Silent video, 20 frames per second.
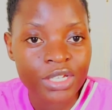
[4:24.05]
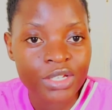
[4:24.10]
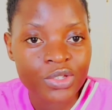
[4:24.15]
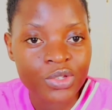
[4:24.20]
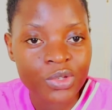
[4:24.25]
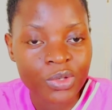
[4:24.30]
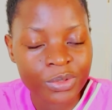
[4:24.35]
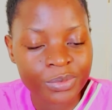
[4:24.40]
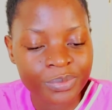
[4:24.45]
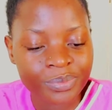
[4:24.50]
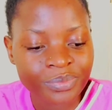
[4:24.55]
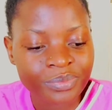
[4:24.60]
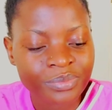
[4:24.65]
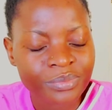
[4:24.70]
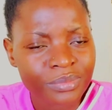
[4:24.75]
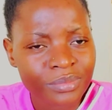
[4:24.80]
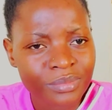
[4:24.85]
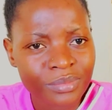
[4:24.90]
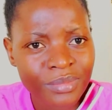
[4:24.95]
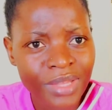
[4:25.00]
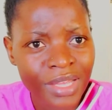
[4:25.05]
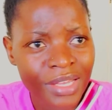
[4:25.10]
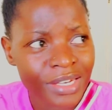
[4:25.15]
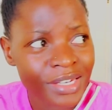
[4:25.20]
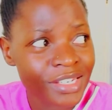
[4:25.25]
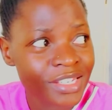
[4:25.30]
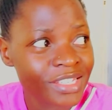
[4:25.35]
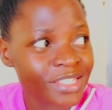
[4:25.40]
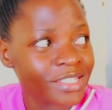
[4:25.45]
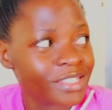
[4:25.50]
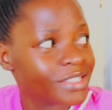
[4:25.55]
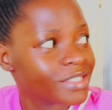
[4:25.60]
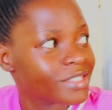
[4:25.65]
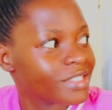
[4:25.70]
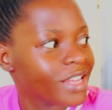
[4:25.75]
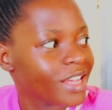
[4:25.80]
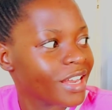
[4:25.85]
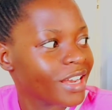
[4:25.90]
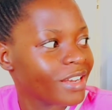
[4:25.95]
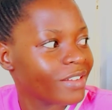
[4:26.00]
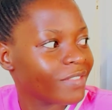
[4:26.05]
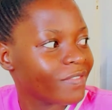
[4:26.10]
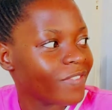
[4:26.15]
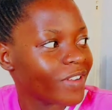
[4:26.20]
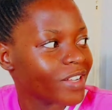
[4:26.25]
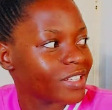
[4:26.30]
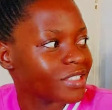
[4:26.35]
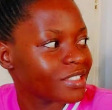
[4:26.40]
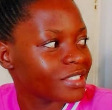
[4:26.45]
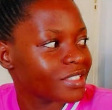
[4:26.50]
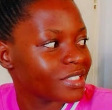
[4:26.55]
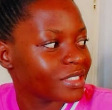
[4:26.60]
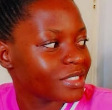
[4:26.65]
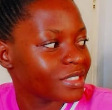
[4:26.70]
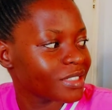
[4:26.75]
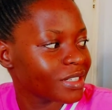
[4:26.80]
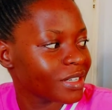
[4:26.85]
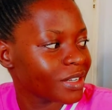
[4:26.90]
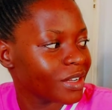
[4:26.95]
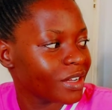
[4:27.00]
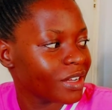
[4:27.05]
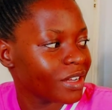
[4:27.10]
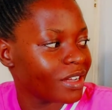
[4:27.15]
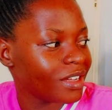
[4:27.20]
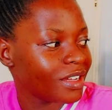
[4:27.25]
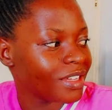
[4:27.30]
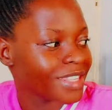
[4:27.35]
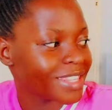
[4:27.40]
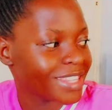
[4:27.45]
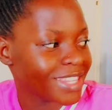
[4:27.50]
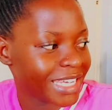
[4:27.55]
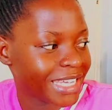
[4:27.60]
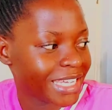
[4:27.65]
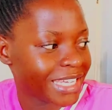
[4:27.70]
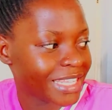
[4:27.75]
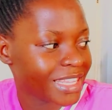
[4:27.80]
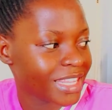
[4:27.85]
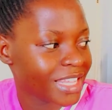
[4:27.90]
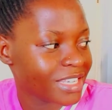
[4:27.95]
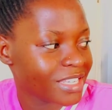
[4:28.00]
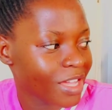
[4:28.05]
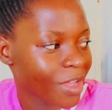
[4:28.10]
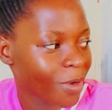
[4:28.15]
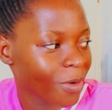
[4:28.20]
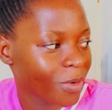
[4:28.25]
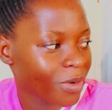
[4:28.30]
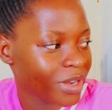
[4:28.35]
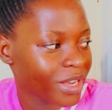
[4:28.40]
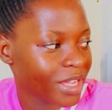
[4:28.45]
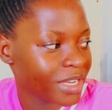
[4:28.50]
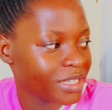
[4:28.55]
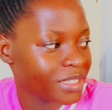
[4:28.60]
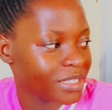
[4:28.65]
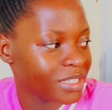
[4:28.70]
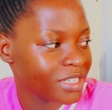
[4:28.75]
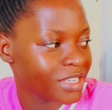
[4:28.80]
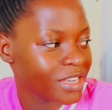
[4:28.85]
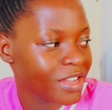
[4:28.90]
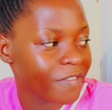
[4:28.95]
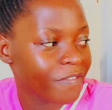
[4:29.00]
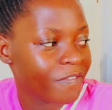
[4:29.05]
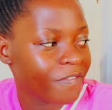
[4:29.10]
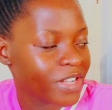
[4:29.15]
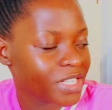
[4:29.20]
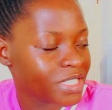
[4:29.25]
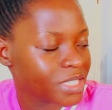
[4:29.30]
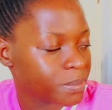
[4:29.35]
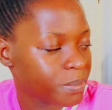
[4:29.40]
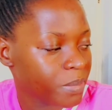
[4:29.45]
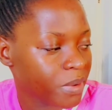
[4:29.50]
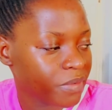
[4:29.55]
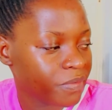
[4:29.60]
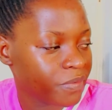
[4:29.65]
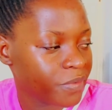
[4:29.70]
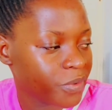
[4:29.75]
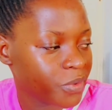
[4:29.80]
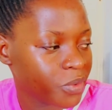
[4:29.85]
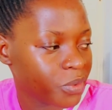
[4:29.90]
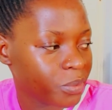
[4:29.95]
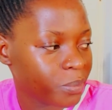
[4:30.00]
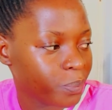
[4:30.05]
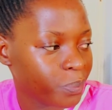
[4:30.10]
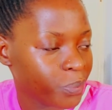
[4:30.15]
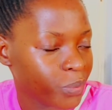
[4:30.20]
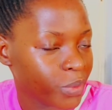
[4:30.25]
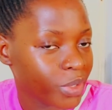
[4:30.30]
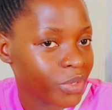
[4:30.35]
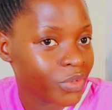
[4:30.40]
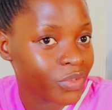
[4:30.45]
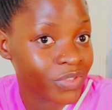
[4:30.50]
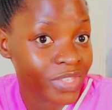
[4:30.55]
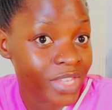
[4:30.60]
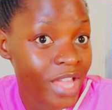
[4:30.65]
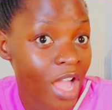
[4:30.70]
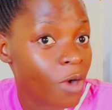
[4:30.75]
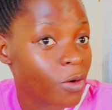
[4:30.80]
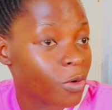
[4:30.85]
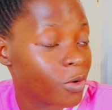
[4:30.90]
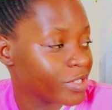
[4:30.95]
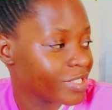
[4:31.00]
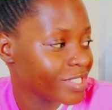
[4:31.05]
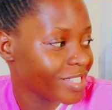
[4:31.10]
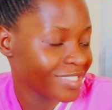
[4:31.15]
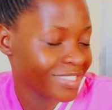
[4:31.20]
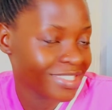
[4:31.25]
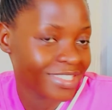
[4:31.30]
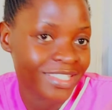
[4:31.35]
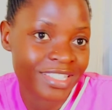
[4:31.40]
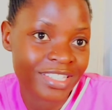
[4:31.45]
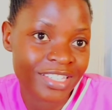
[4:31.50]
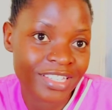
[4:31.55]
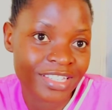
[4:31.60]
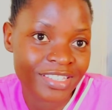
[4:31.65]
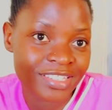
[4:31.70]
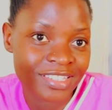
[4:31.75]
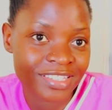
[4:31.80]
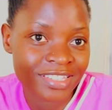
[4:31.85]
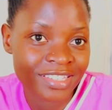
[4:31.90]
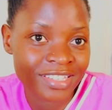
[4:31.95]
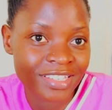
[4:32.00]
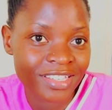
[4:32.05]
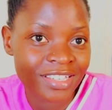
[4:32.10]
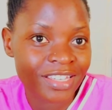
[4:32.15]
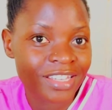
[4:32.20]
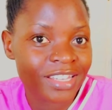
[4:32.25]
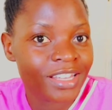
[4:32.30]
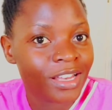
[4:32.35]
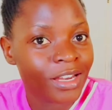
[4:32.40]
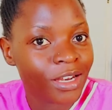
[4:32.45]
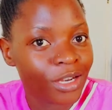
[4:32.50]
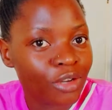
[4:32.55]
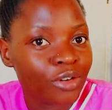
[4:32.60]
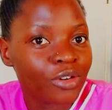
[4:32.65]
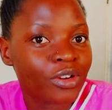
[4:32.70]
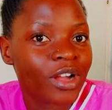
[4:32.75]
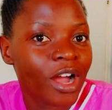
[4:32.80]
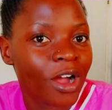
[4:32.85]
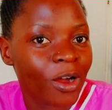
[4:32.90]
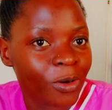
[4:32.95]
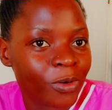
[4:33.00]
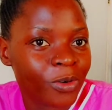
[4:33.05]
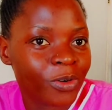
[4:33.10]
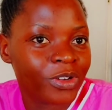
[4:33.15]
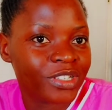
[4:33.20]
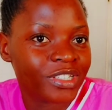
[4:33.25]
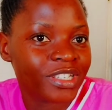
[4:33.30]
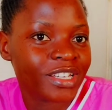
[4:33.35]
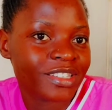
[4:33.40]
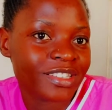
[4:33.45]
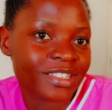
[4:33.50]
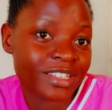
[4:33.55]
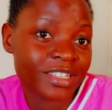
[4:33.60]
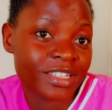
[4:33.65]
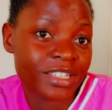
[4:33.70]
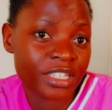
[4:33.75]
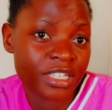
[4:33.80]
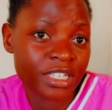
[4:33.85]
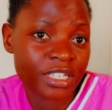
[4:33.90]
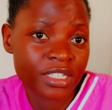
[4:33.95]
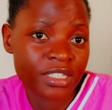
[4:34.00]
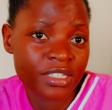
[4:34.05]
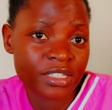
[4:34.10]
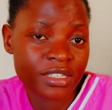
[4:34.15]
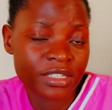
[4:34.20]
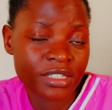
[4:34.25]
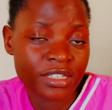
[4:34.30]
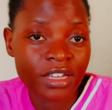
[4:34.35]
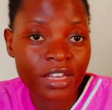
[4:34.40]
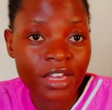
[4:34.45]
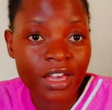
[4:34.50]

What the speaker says: So this is the first thing that I ordered, the first perfume. You see how gorgeous it is. Look how gorgeous it is.